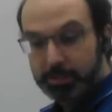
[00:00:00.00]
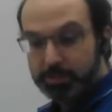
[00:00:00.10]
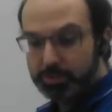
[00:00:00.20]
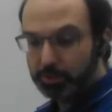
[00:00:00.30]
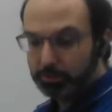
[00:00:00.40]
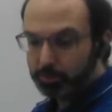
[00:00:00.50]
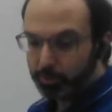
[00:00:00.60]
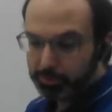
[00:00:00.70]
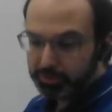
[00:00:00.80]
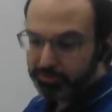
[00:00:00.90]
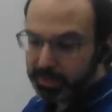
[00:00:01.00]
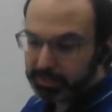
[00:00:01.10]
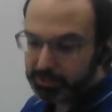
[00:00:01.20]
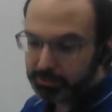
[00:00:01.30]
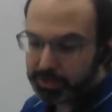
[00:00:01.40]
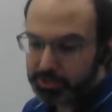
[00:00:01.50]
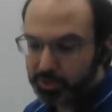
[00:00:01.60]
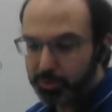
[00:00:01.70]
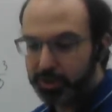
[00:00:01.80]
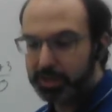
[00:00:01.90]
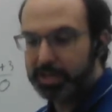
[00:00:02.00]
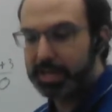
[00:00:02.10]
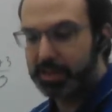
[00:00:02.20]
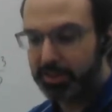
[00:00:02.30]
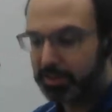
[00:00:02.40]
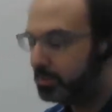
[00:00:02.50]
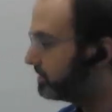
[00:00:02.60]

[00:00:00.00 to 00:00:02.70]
So when we finally do this, we're going to get that this is